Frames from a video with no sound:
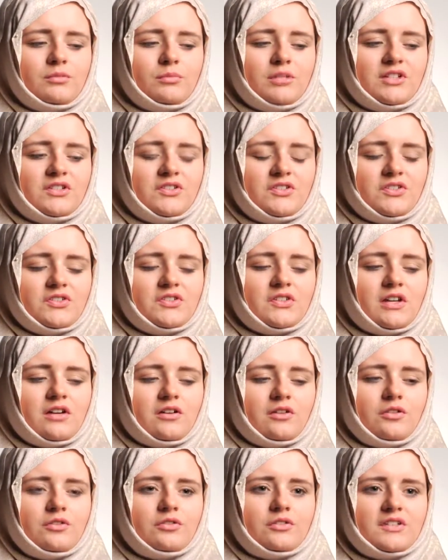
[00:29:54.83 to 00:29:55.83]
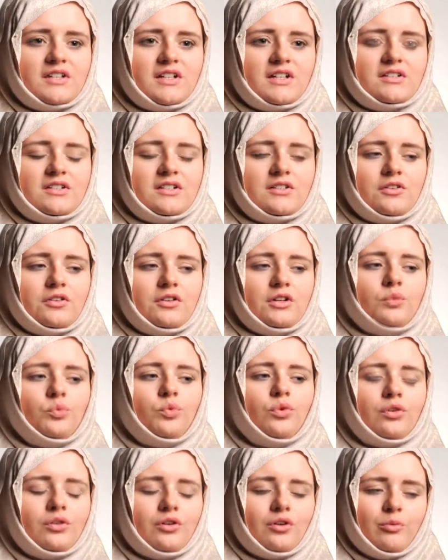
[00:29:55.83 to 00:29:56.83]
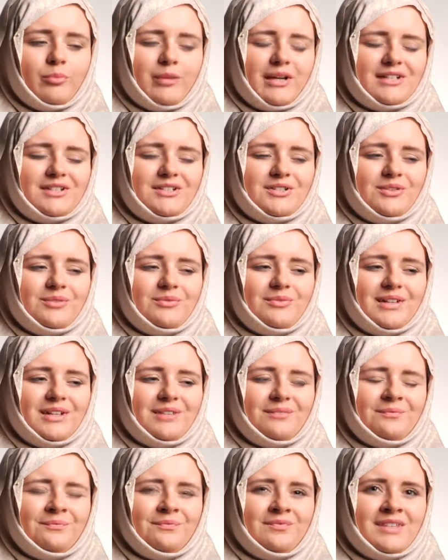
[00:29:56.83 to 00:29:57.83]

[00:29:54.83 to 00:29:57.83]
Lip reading: masjids that I contacted, only one got back to me.